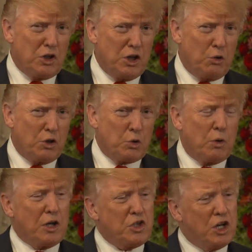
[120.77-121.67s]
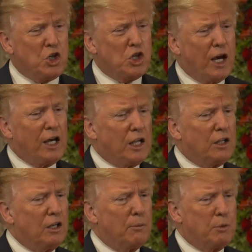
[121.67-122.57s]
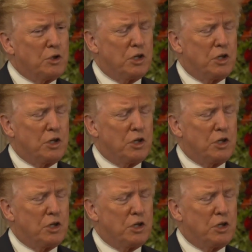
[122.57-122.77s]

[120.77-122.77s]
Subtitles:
secrets when I say China. The numbers